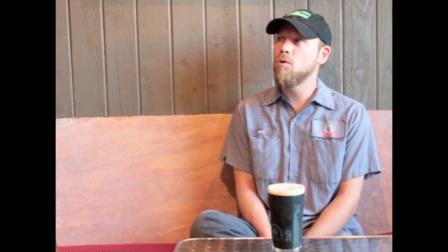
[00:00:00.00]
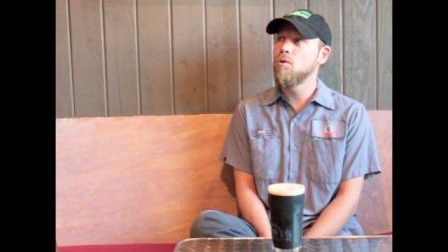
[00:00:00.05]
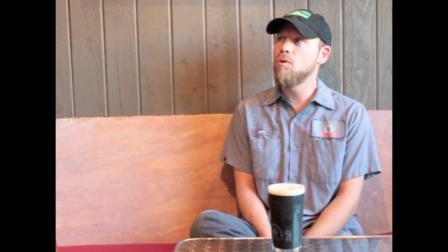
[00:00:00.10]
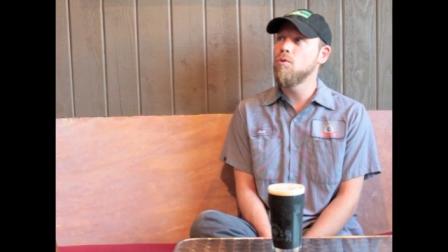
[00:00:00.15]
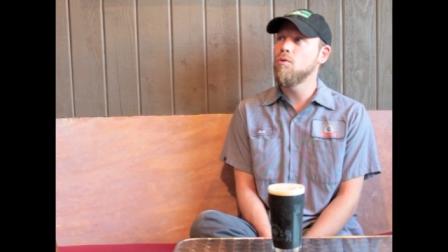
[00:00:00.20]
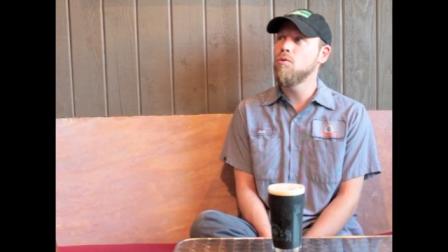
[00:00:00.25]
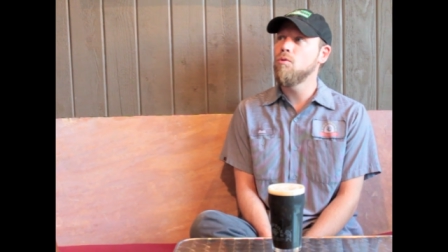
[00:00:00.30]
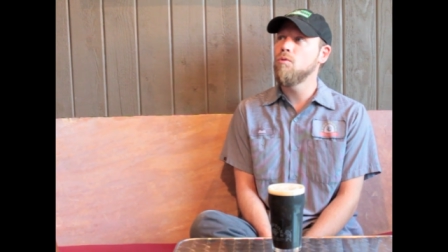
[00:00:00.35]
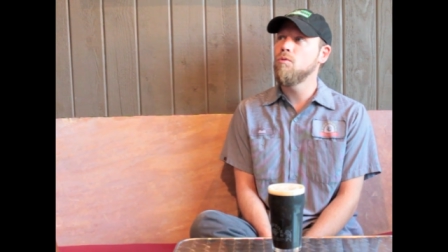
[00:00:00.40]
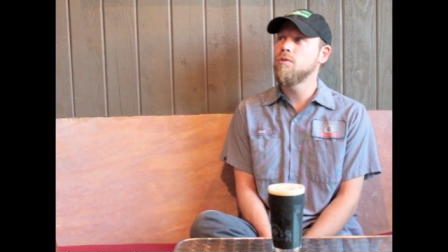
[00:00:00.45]

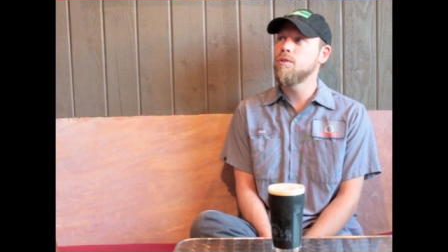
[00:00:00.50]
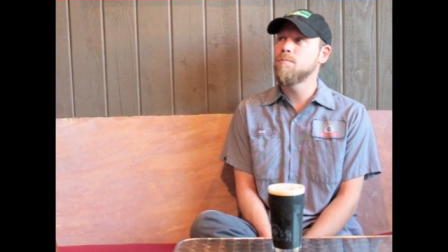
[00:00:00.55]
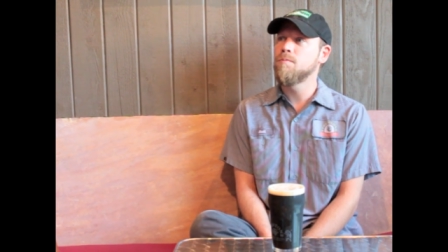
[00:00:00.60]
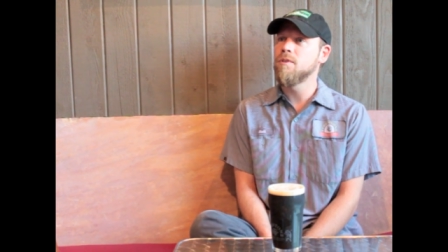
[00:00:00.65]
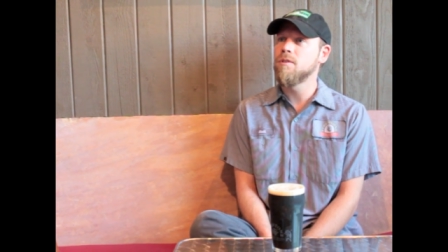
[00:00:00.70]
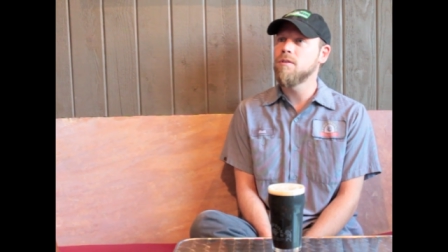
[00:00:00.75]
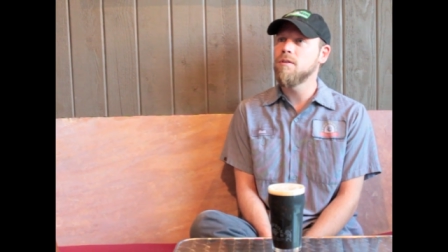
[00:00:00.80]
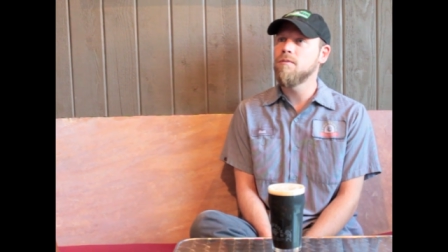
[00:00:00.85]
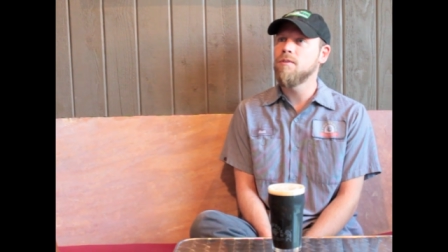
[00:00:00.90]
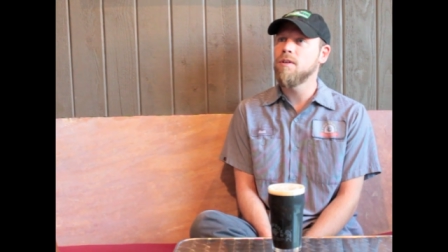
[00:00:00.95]
who
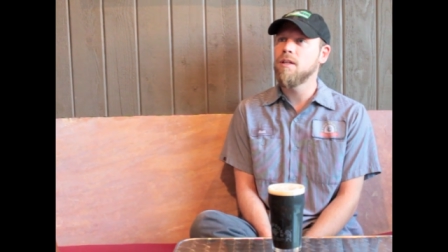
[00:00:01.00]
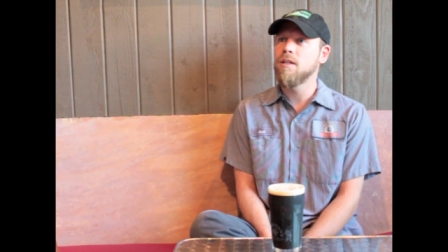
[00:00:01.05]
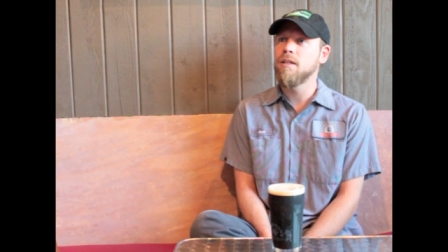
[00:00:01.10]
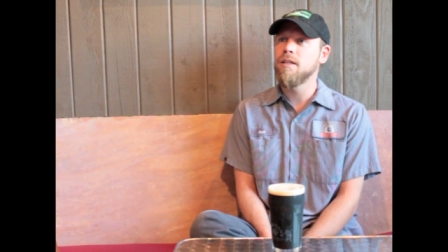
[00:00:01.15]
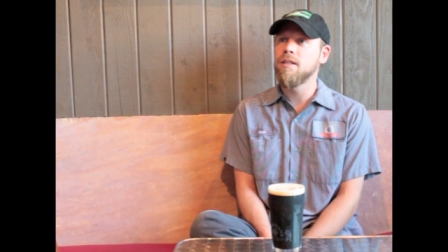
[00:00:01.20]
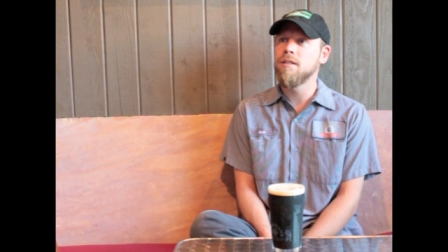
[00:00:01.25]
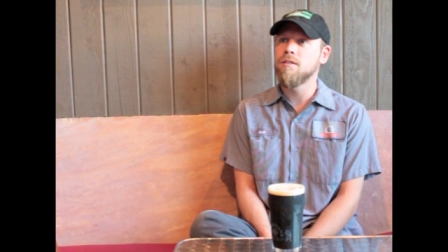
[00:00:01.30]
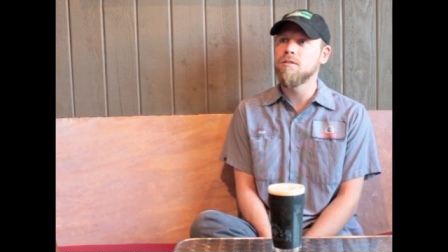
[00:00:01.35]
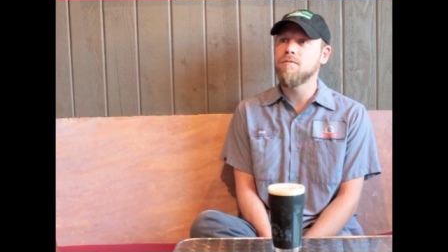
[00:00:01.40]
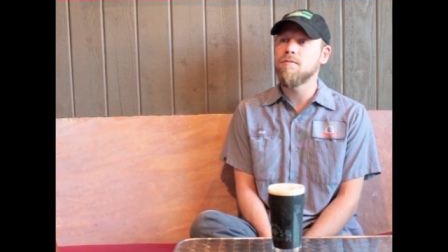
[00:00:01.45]

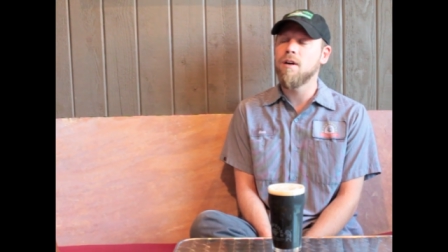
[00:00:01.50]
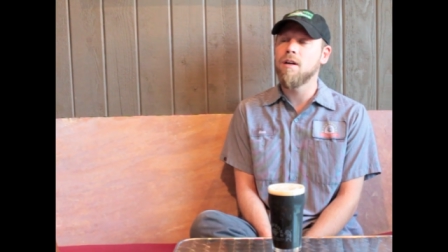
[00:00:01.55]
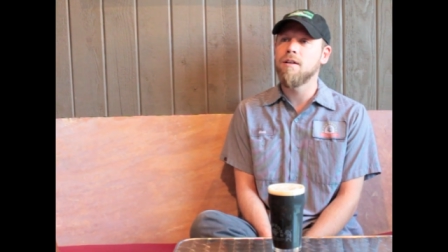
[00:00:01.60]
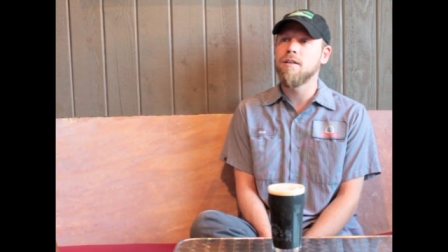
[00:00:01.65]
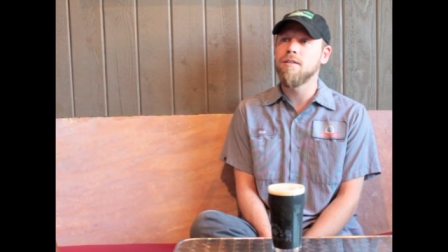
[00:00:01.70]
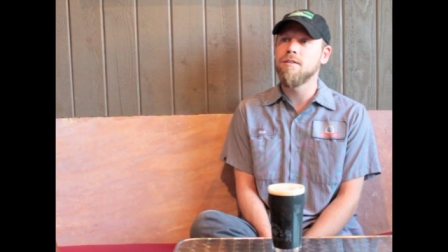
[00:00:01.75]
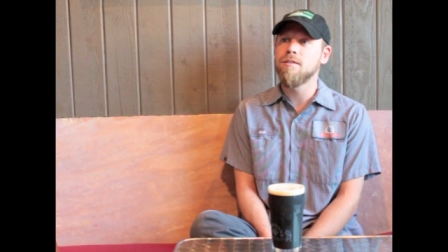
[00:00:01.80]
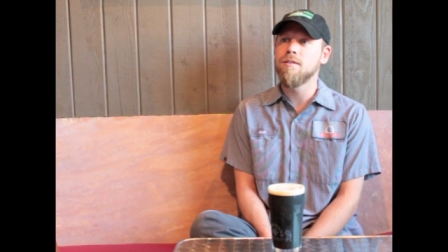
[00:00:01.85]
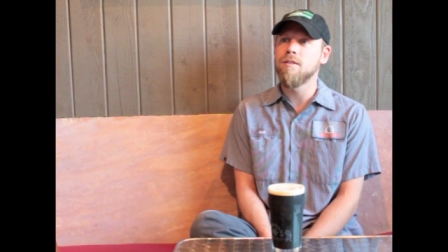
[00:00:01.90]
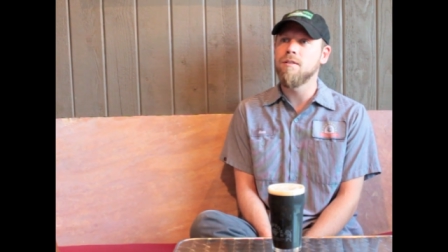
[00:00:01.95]
specifically as far
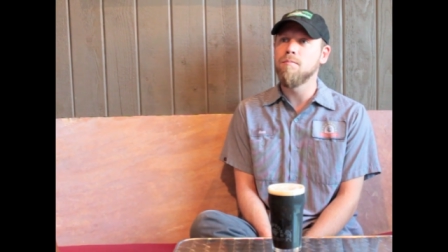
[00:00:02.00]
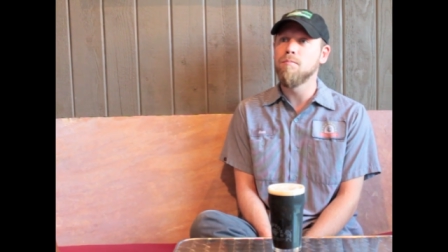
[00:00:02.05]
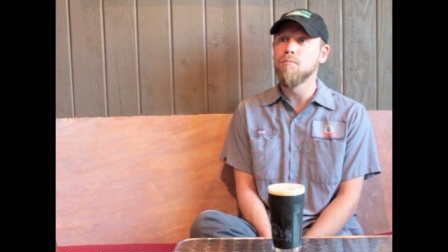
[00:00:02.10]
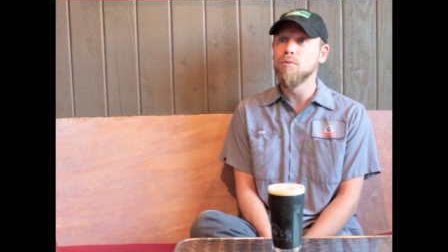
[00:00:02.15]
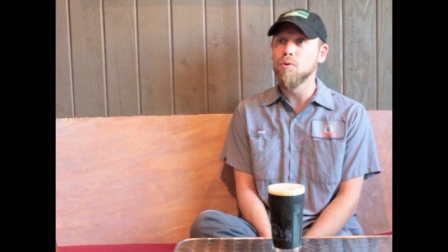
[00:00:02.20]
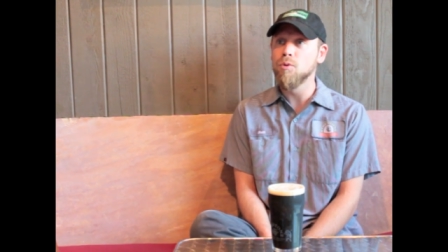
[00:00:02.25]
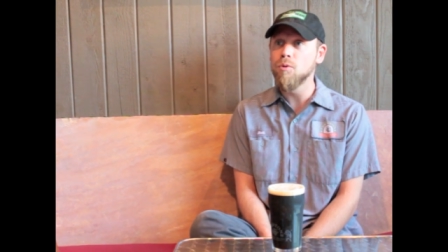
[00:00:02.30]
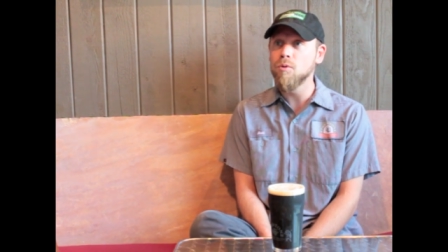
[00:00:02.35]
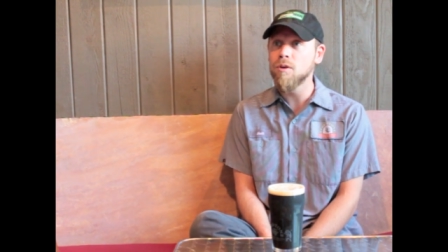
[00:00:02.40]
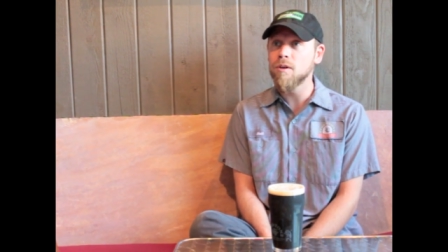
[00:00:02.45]
as the
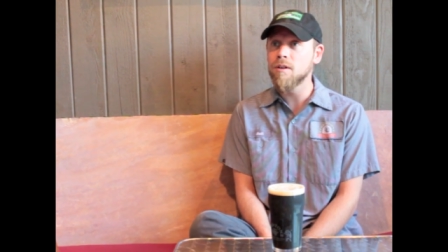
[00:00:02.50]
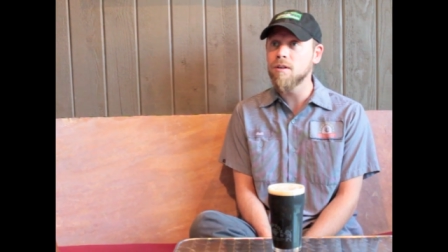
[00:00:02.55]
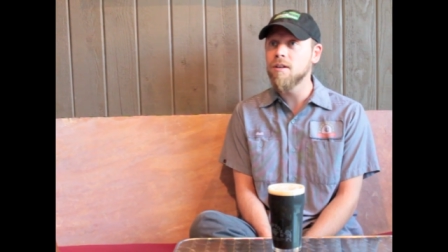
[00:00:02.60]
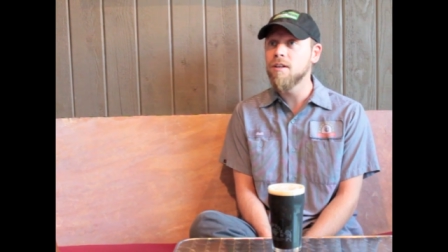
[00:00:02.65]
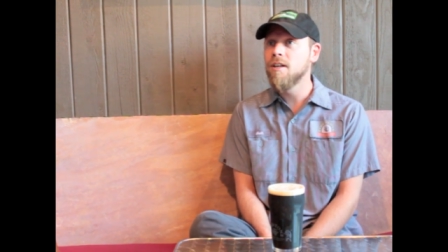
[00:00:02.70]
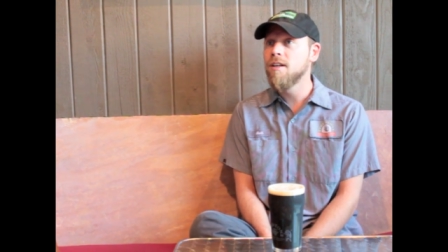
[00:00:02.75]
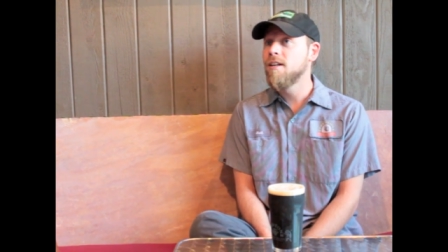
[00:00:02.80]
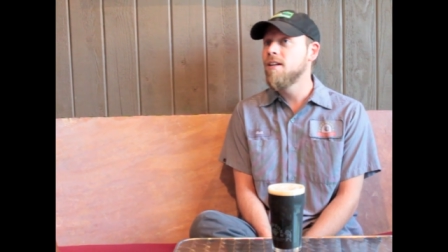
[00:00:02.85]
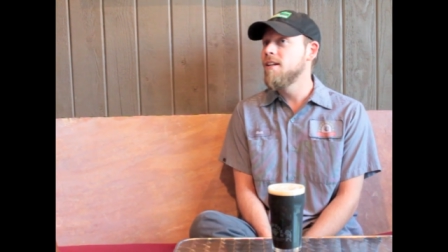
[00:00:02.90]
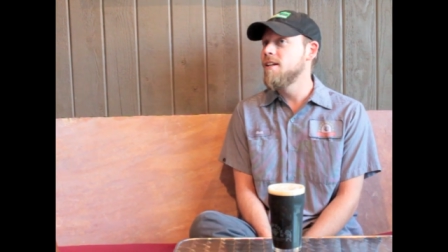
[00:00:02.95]
brewer